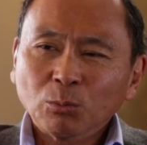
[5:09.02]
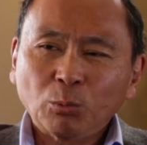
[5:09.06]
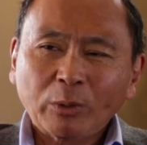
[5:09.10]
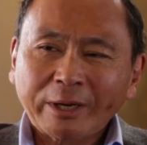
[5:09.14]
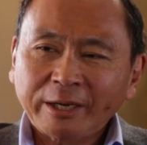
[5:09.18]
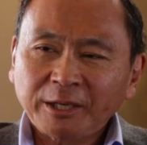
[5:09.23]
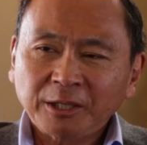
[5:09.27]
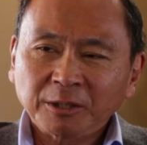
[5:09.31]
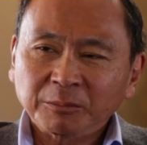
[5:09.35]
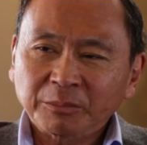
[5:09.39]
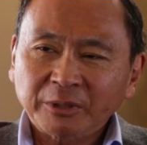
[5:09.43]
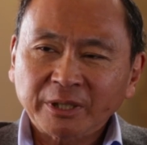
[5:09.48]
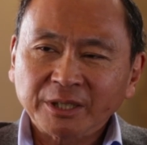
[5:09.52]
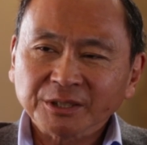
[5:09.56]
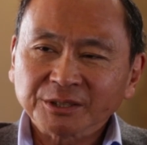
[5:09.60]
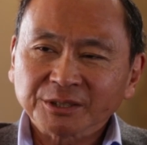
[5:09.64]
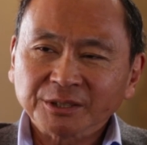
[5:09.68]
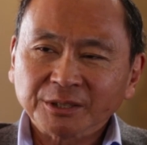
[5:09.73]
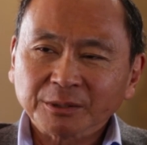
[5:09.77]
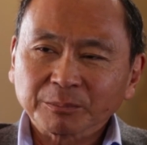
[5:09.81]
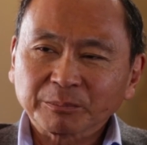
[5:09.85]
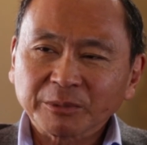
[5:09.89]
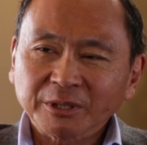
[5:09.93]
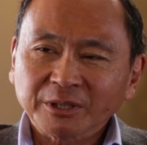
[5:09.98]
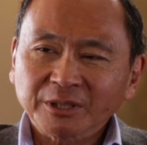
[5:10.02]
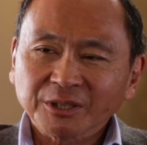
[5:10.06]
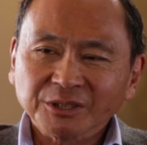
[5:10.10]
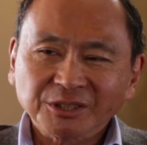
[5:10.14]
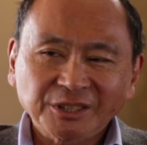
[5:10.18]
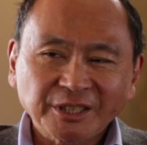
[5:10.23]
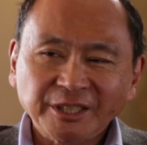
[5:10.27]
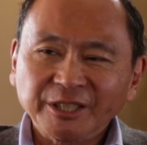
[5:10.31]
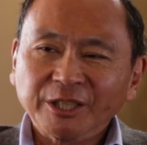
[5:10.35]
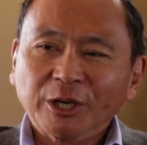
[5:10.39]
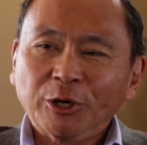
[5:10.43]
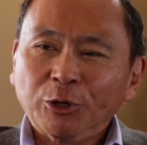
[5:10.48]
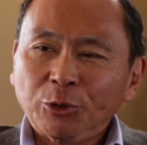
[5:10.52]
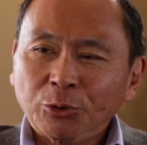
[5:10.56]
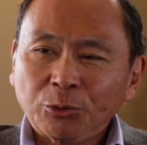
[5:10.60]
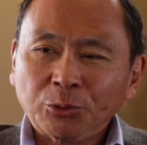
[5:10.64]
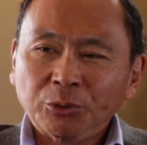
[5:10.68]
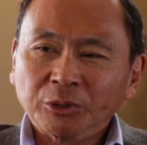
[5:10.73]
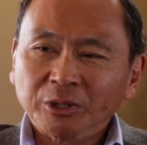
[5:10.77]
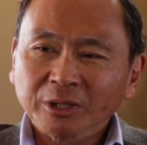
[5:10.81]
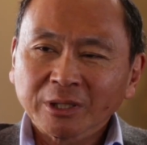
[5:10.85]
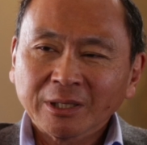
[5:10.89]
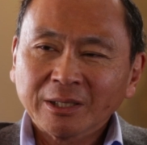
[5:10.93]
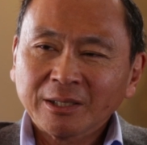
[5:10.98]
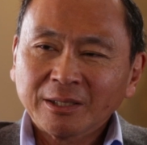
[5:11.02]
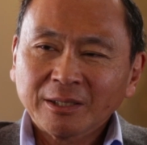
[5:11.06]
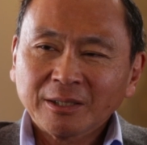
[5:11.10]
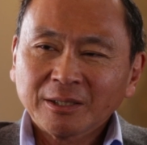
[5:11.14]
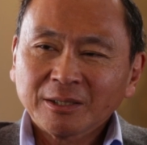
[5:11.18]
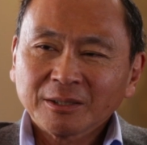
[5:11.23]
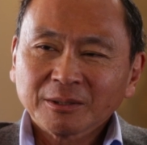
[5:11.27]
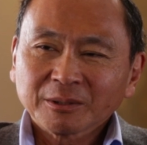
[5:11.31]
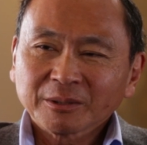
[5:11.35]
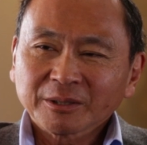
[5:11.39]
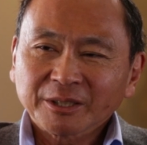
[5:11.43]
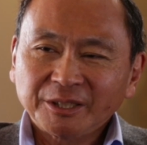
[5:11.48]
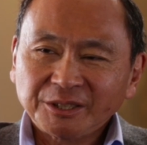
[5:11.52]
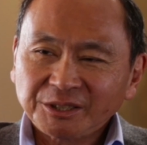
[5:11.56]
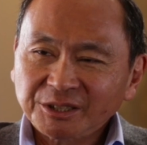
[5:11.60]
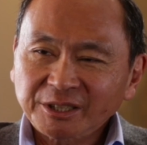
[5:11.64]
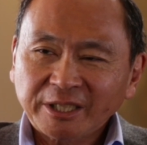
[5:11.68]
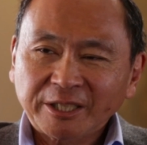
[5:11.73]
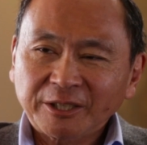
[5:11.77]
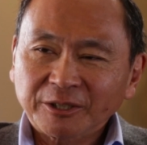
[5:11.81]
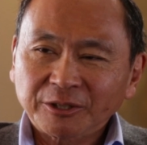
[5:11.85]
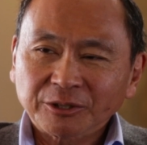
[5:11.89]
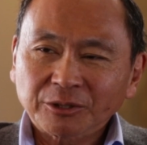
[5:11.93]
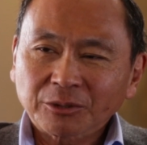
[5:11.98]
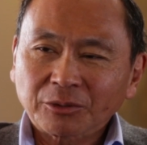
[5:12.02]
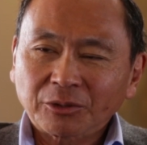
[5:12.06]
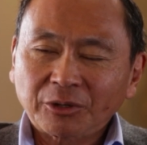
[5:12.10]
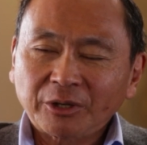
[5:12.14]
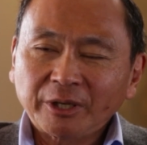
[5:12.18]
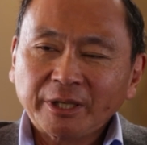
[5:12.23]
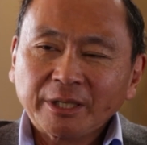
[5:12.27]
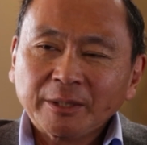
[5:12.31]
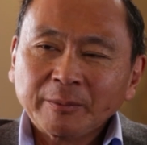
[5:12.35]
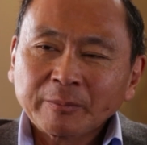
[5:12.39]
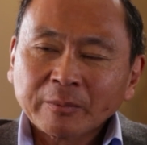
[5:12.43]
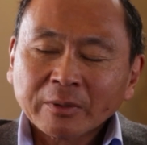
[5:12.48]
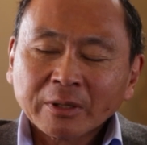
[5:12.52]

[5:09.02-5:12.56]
wedding present because he owned his territory.